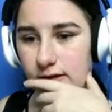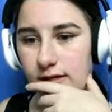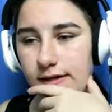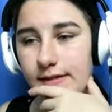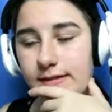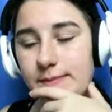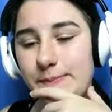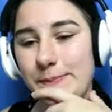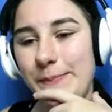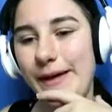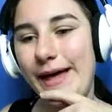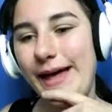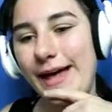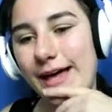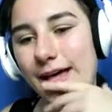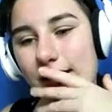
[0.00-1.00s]
It took all
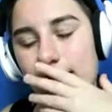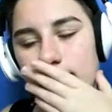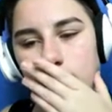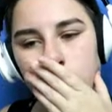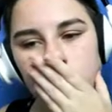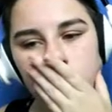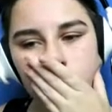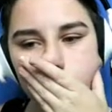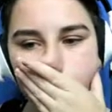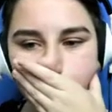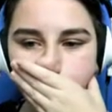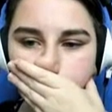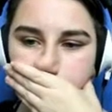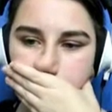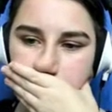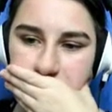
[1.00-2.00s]
their combined powers, but the
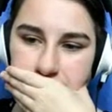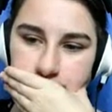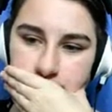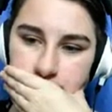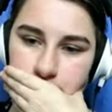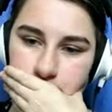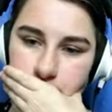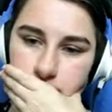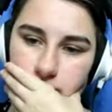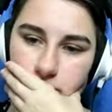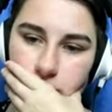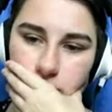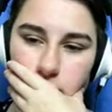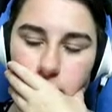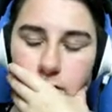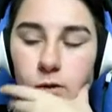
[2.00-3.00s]
wizards had put out the fire.
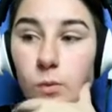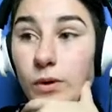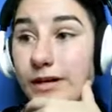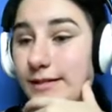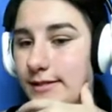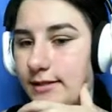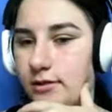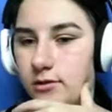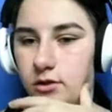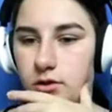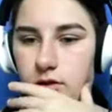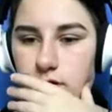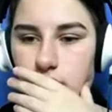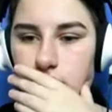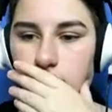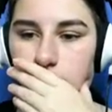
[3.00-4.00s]
Barry believes, however, that the
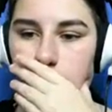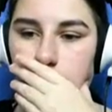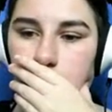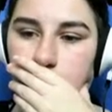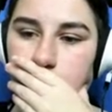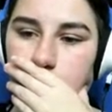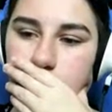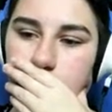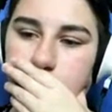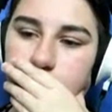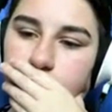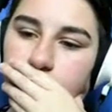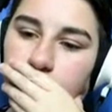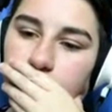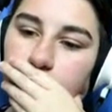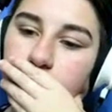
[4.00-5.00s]
fire was magic in
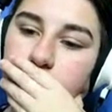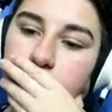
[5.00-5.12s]
nature.